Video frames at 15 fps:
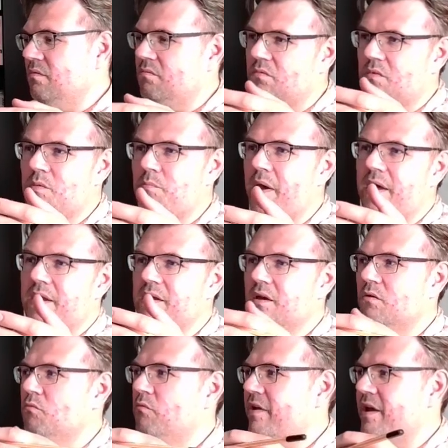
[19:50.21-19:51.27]
Depending
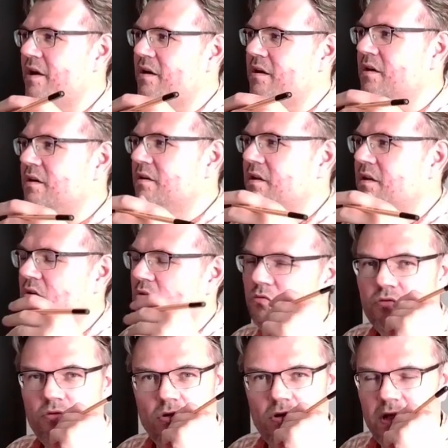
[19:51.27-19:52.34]
on where the
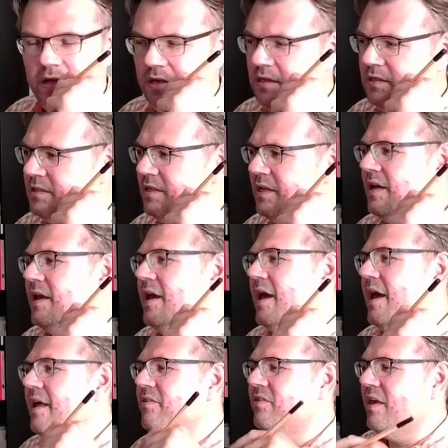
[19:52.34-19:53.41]
controller is.
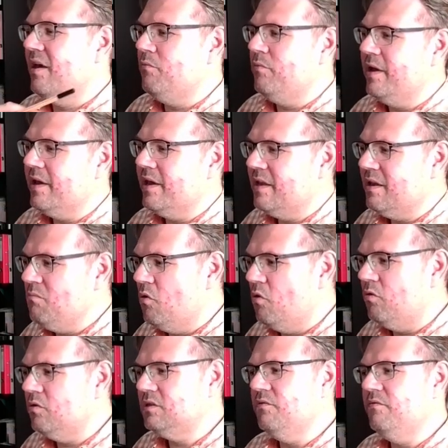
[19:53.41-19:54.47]
And then we're getting
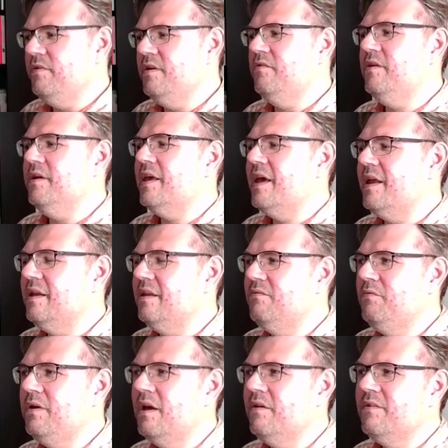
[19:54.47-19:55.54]
more severe again, and
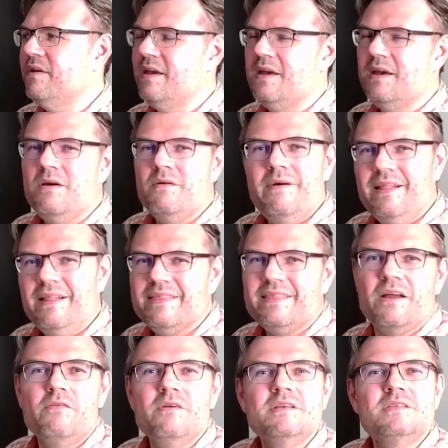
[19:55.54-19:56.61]
we have, well,
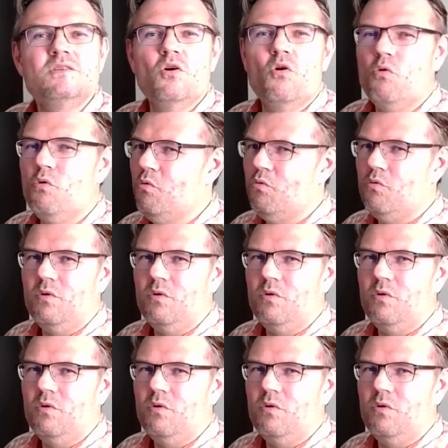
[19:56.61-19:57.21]
there is no,